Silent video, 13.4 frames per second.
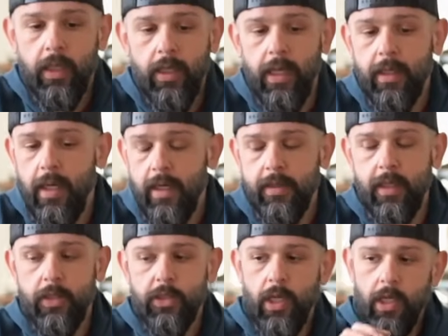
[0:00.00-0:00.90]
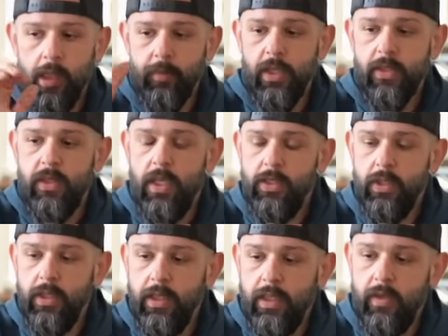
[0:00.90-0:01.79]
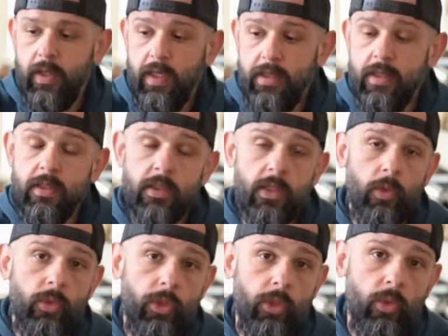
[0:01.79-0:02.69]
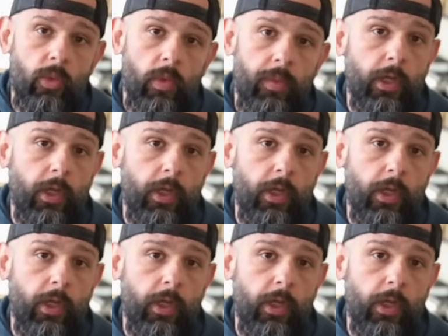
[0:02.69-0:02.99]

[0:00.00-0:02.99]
and I kind of touched on it, but essentially this is so new.